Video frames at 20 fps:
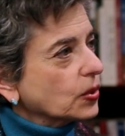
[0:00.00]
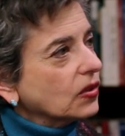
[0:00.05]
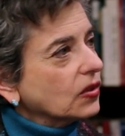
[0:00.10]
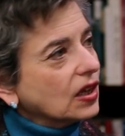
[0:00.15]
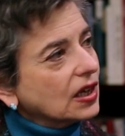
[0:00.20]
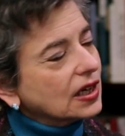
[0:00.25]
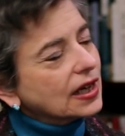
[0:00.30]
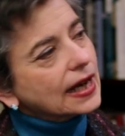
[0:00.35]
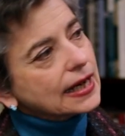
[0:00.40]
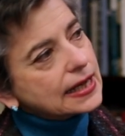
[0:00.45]
with the
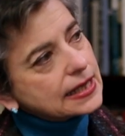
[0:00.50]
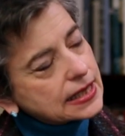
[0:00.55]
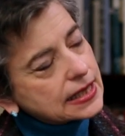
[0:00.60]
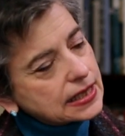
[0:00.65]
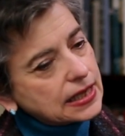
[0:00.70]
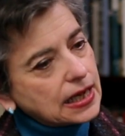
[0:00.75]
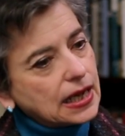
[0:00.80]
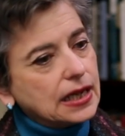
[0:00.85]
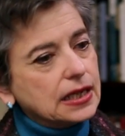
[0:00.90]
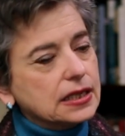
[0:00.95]
United
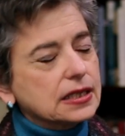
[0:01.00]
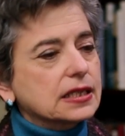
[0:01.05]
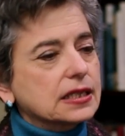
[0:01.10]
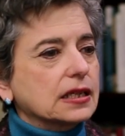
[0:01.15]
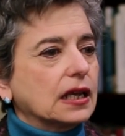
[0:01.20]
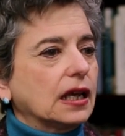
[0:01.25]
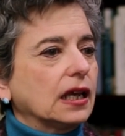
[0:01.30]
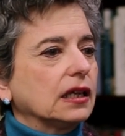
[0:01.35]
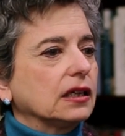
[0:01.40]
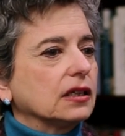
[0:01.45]
States
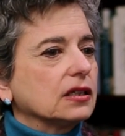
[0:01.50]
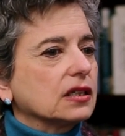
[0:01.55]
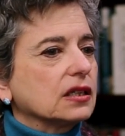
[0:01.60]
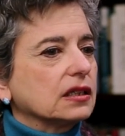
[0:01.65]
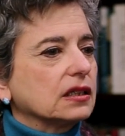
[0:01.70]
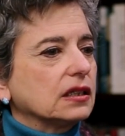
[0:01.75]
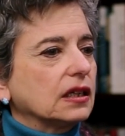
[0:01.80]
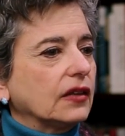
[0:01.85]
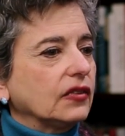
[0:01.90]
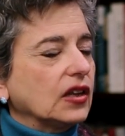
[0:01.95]
and
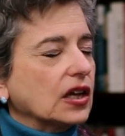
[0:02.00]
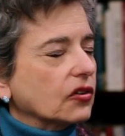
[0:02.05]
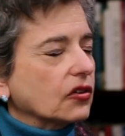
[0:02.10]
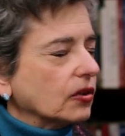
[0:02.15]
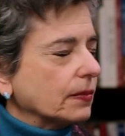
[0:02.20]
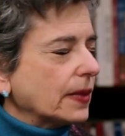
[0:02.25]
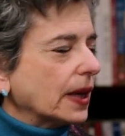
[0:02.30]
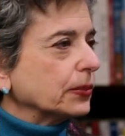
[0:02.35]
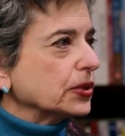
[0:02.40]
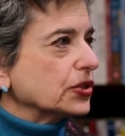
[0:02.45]
the
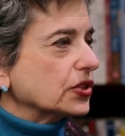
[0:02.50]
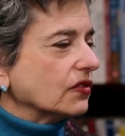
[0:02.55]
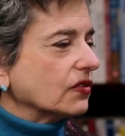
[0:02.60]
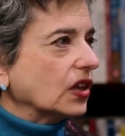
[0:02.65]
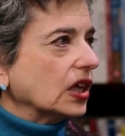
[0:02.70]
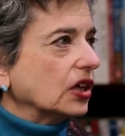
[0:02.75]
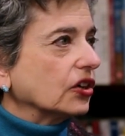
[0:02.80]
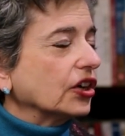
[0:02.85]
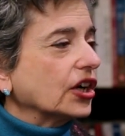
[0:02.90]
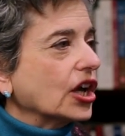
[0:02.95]
other members of
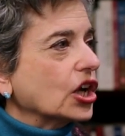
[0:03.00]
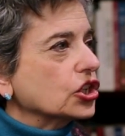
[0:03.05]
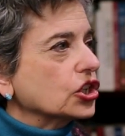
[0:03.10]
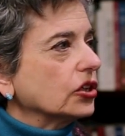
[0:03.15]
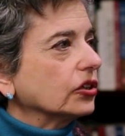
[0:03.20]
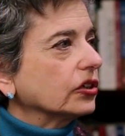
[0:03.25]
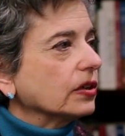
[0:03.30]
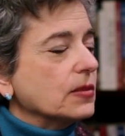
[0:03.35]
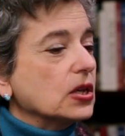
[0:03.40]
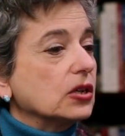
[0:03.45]
the
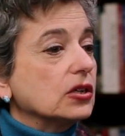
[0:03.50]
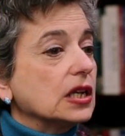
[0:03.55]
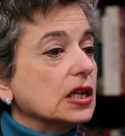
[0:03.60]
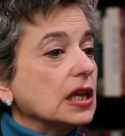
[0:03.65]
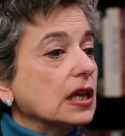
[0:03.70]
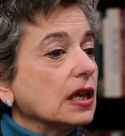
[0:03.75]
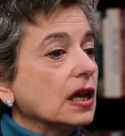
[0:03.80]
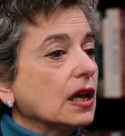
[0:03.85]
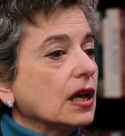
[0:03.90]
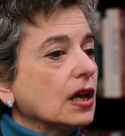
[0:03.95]
international
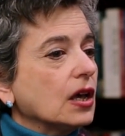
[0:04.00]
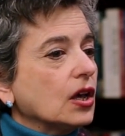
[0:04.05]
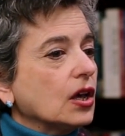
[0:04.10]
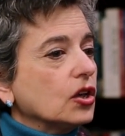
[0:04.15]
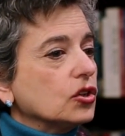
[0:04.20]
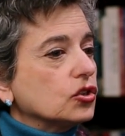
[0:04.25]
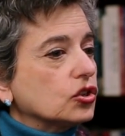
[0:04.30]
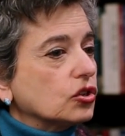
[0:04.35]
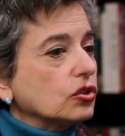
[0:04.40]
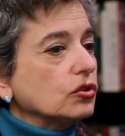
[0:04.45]
community
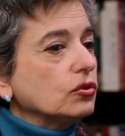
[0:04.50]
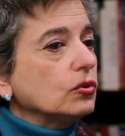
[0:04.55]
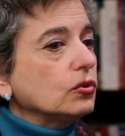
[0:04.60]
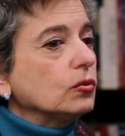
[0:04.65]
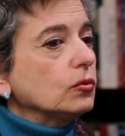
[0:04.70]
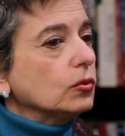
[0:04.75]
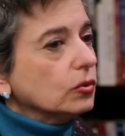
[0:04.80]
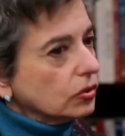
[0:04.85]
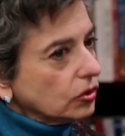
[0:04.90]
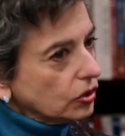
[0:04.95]

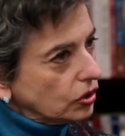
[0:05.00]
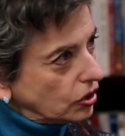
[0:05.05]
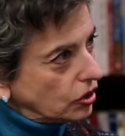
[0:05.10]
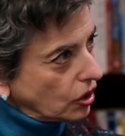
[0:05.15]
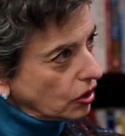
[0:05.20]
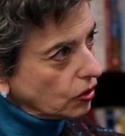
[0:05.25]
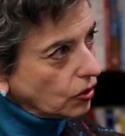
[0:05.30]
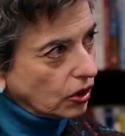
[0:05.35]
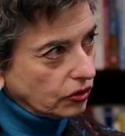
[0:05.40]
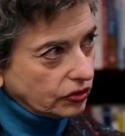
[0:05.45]
to
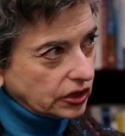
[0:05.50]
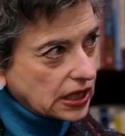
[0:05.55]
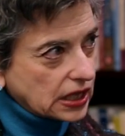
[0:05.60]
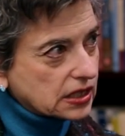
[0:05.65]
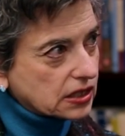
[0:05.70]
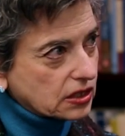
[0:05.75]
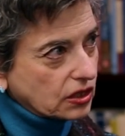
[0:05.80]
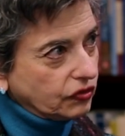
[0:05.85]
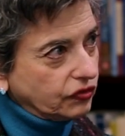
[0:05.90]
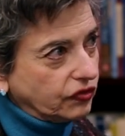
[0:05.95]
go only
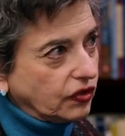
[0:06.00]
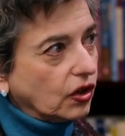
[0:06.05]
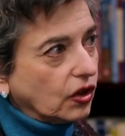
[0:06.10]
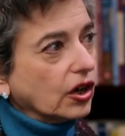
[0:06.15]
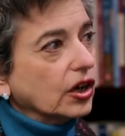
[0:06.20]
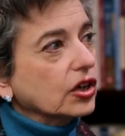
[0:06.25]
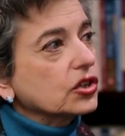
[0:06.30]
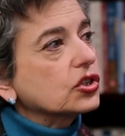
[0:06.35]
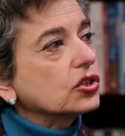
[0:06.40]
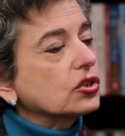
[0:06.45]
so
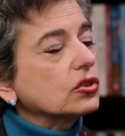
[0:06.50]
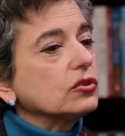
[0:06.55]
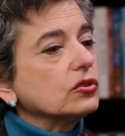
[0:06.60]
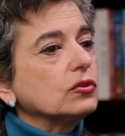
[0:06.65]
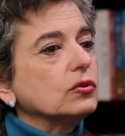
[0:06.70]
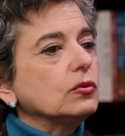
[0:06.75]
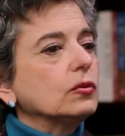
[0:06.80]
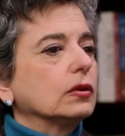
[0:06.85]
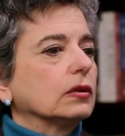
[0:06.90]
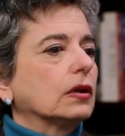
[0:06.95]
far,
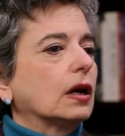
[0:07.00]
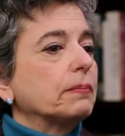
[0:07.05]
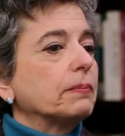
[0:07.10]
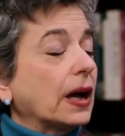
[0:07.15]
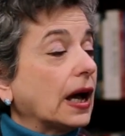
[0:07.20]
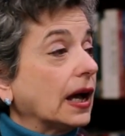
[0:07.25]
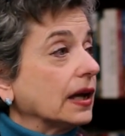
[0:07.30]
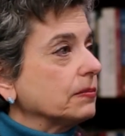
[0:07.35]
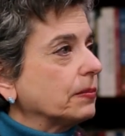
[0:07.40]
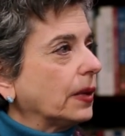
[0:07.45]
to
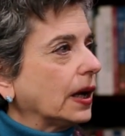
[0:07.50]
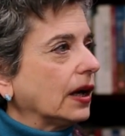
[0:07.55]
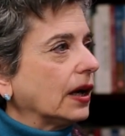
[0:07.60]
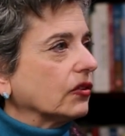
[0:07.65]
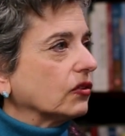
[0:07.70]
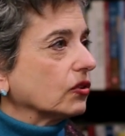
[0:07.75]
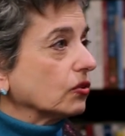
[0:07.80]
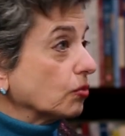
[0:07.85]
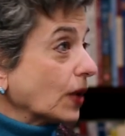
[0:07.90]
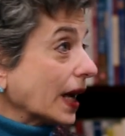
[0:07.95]
abide by
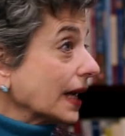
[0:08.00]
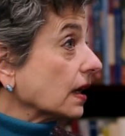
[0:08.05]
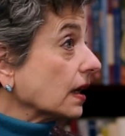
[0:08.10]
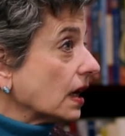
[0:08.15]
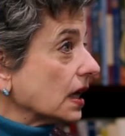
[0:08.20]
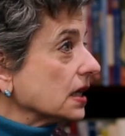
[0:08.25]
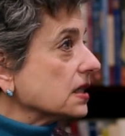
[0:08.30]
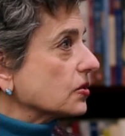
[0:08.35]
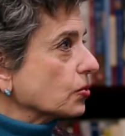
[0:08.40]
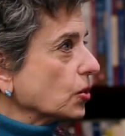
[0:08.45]
the red
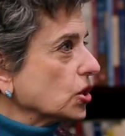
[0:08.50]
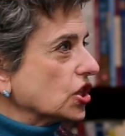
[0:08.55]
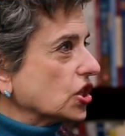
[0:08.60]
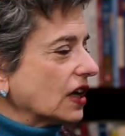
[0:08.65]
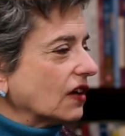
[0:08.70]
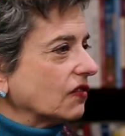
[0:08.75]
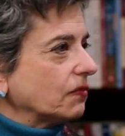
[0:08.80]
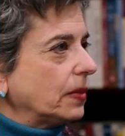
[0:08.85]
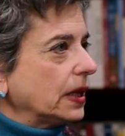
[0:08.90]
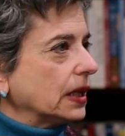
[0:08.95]
lines which
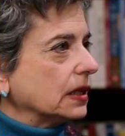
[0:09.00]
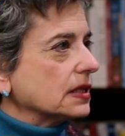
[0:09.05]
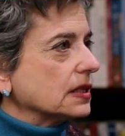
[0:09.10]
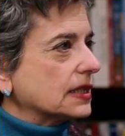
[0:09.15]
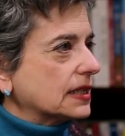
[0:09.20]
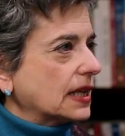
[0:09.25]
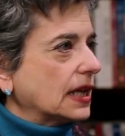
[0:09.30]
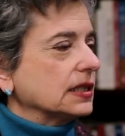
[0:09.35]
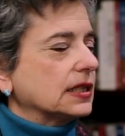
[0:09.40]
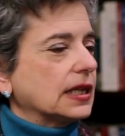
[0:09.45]
have been
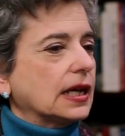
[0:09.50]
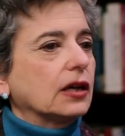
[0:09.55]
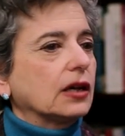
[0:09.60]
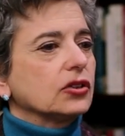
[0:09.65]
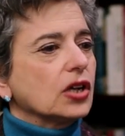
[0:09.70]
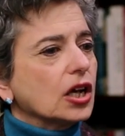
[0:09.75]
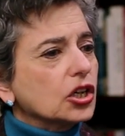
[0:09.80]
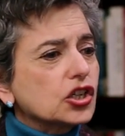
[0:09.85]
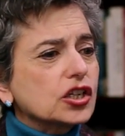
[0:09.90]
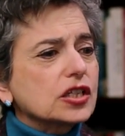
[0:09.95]
set
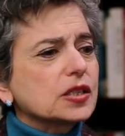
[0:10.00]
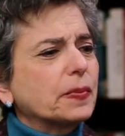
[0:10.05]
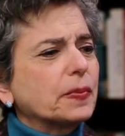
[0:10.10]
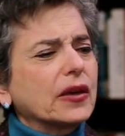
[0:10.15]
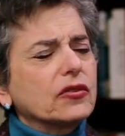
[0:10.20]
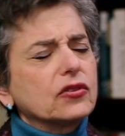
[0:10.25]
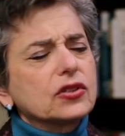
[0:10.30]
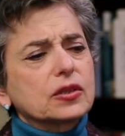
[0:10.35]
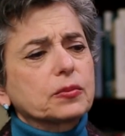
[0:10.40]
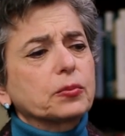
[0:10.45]
down, not just by
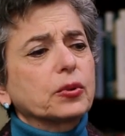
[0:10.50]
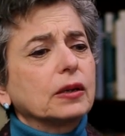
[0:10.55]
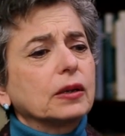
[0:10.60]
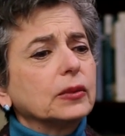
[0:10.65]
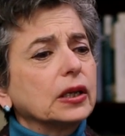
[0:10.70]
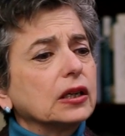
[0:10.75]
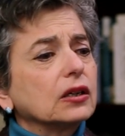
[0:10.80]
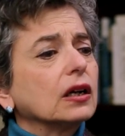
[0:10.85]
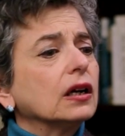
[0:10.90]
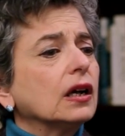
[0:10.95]
the supreme
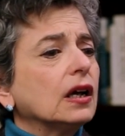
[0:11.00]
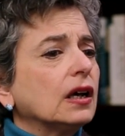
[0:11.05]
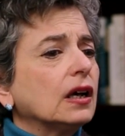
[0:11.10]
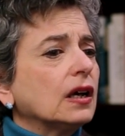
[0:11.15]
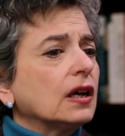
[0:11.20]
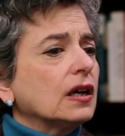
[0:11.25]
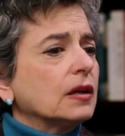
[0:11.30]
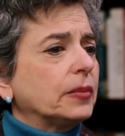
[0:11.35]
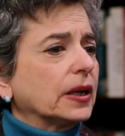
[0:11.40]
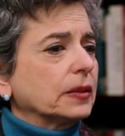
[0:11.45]
leader,
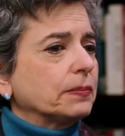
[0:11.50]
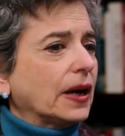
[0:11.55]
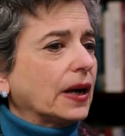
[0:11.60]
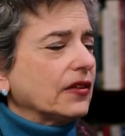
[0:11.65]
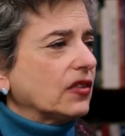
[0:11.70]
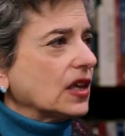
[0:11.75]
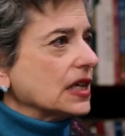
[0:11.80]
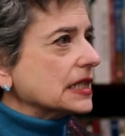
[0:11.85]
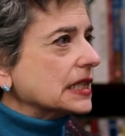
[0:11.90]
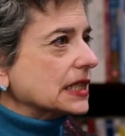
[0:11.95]
but by
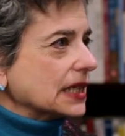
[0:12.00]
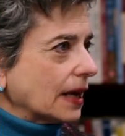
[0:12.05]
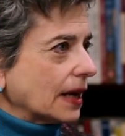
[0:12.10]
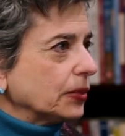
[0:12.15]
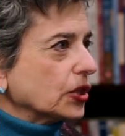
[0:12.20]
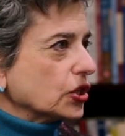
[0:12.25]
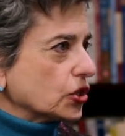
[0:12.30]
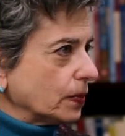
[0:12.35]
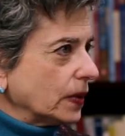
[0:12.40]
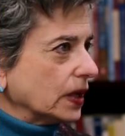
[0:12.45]
the
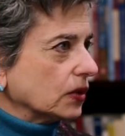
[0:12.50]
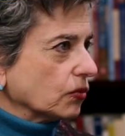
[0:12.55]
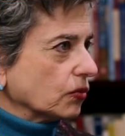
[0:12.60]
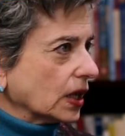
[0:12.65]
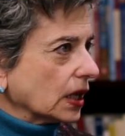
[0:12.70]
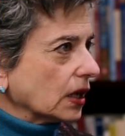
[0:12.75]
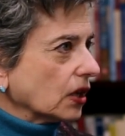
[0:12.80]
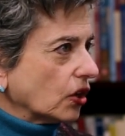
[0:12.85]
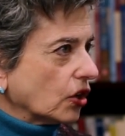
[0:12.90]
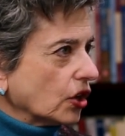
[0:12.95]
establishment
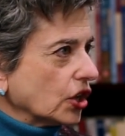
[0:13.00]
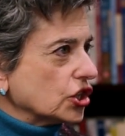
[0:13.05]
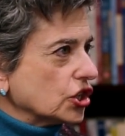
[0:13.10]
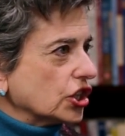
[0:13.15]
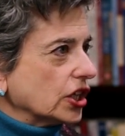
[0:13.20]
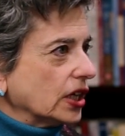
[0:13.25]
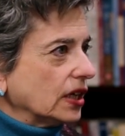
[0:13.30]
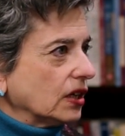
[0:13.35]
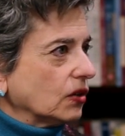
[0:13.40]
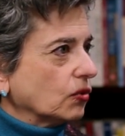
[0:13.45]
writ
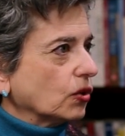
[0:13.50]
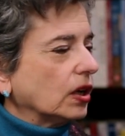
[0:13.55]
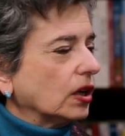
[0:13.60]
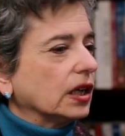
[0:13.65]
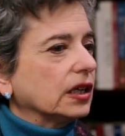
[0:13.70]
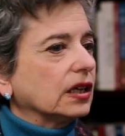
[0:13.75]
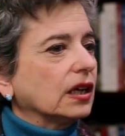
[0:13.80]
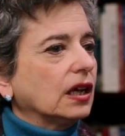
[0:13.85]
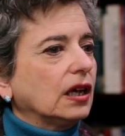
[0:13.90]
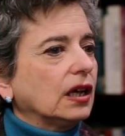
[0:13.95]
large in
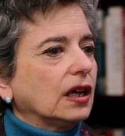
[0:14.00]
Iran.